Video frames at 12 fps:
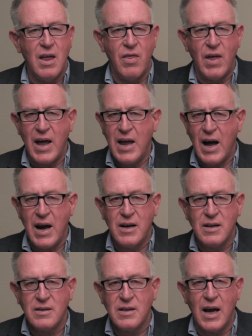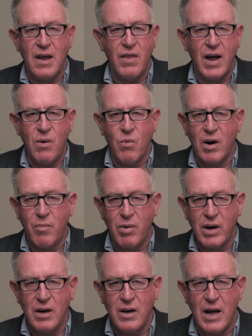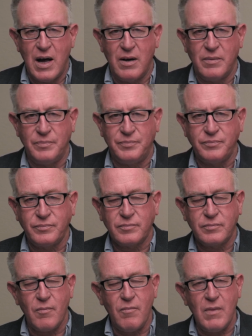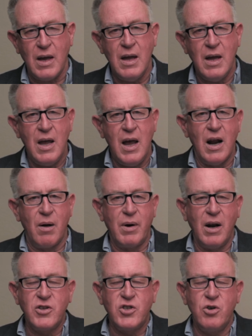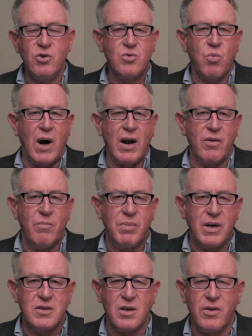they hate it and they want to bring it down. And I'm going to choose one of them because I